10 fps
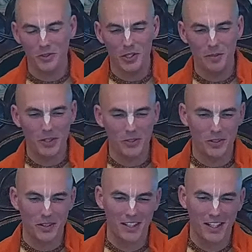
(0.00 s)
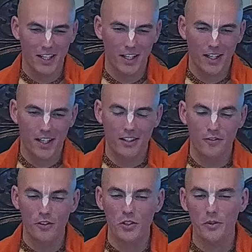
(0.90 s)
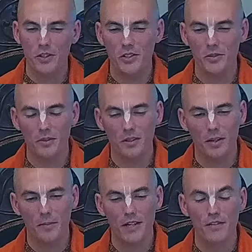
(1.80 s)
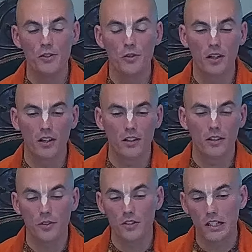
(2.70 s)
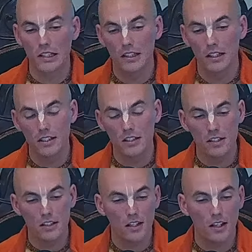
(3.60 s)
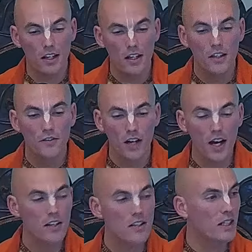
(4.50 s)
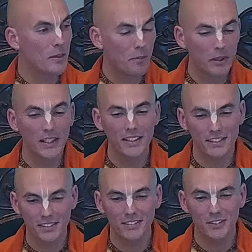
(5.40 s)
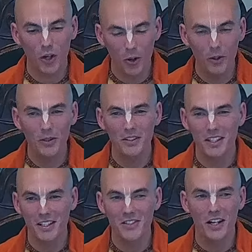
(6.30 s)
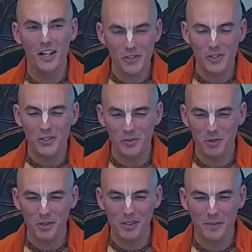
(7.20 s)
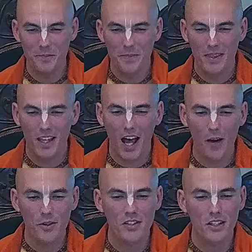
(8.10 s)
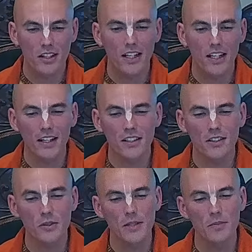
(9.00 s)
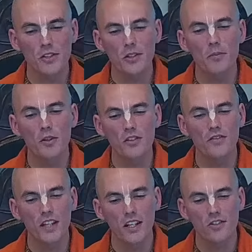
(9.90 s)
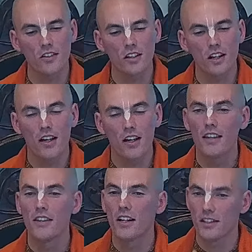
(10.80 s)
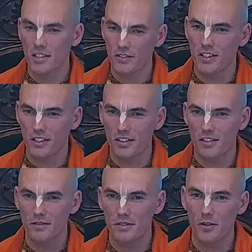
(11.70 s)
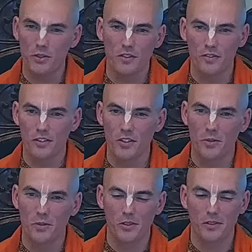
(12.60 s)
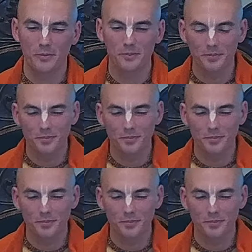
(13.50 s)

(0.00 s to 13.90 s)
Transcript: which I'll mention. The first question by Vidura was that he's asking, if God is the complete whole and is unchangeable, how is he connected with the material modes of nature and their activities? That was the first question.